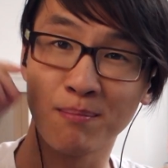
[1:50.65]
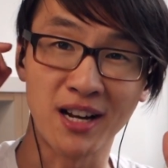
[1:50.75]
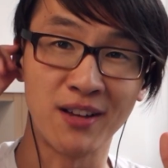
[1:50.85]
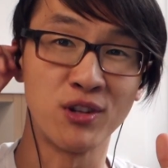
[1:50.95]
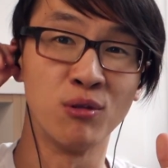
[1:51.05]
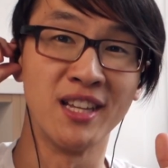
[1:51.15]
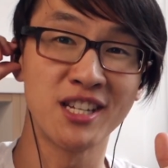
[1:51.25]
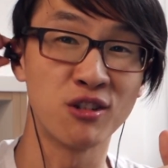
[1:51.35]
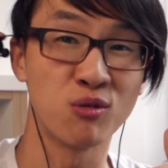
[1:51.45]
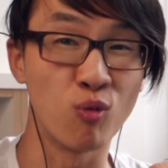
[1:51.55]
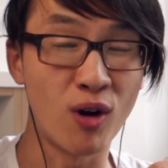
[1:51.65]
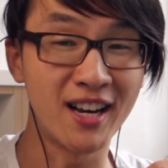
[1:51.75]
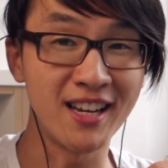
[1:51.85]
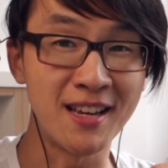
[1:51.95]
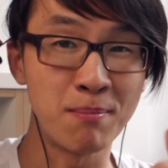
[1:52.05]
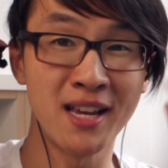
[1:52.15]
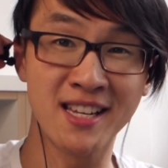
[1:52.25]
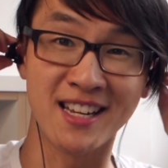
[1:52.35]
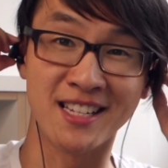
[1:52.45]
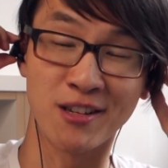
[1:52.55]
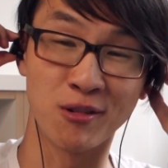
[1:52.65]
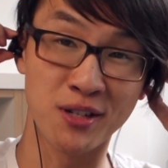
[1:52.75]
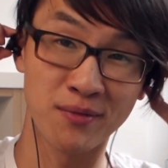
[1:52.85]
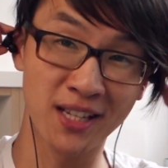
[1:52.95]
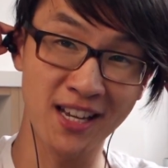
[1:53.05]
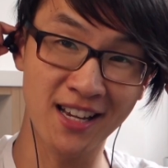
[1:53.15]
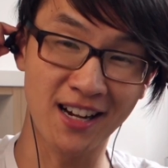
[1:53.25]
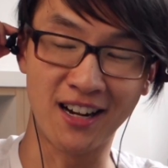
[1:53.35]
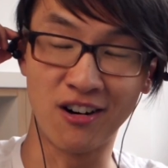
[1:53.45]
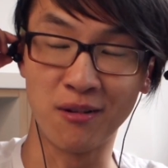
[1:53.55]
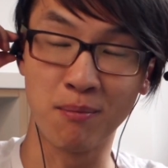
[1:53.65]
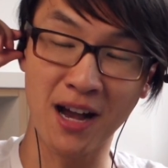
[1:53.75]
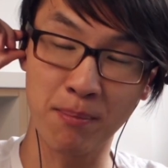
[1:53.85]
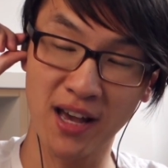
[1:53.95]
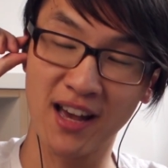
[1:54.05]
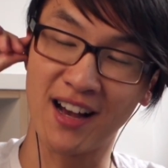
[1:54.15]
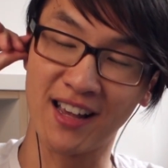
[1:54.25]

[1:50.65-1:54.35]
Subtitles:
but if you listen to one earpiece exclusively on my pair,